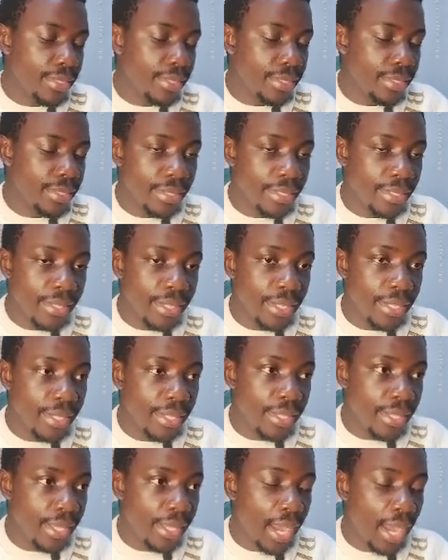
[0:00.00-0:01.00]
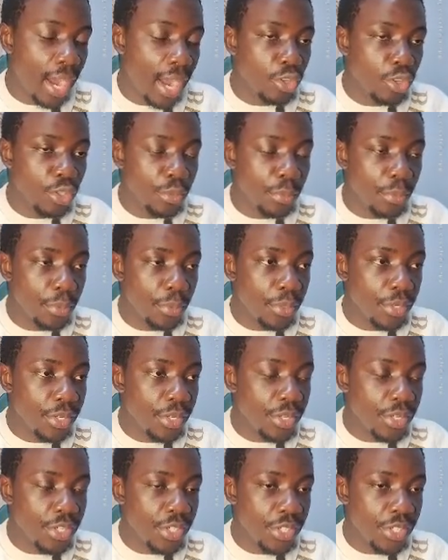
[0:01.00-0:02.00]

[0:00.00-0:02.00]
the output shown